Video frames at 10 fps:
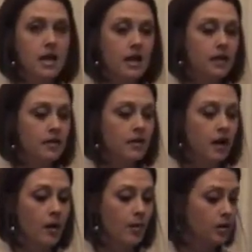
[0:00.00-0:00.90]
And
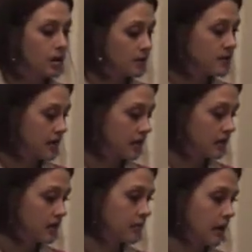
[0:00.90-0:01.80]
a close
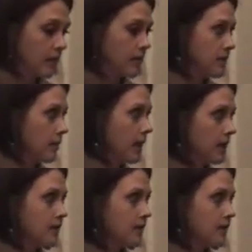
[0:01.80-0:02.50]
second is probably the money.